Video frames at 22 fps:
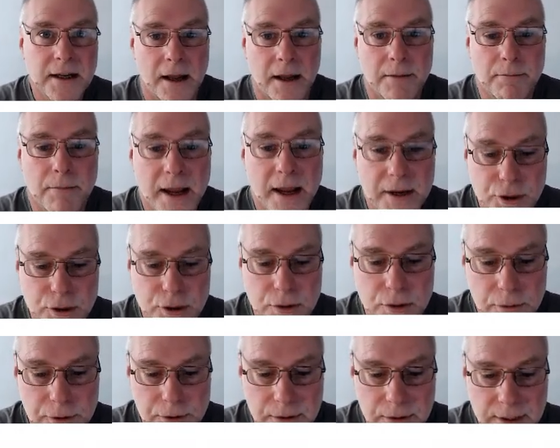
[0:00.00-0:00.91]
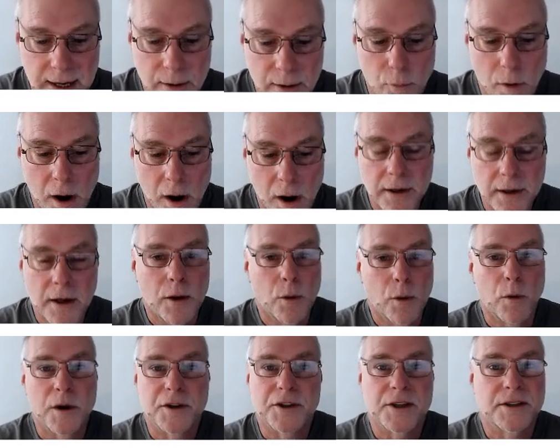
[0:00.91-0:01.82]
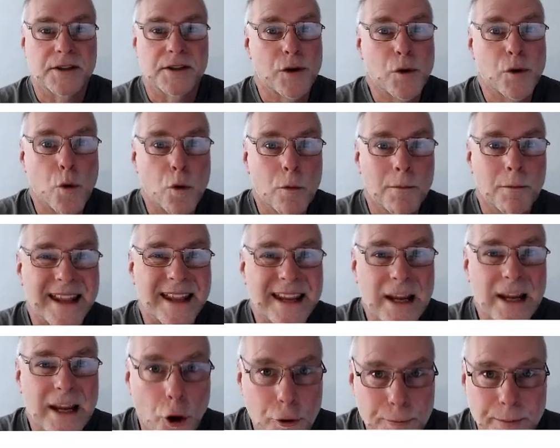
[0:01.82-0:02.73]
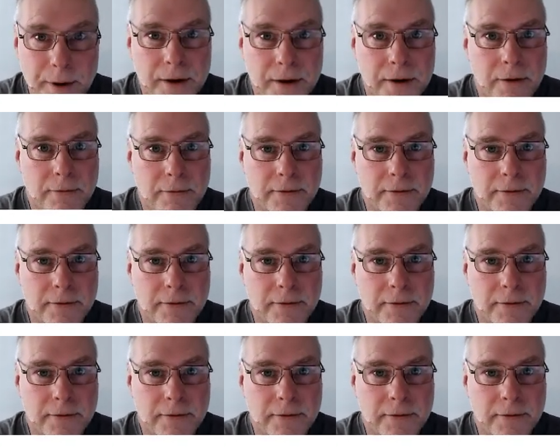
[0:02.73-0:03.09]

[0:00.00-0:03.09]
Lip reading: and make sure you get one which is a normally open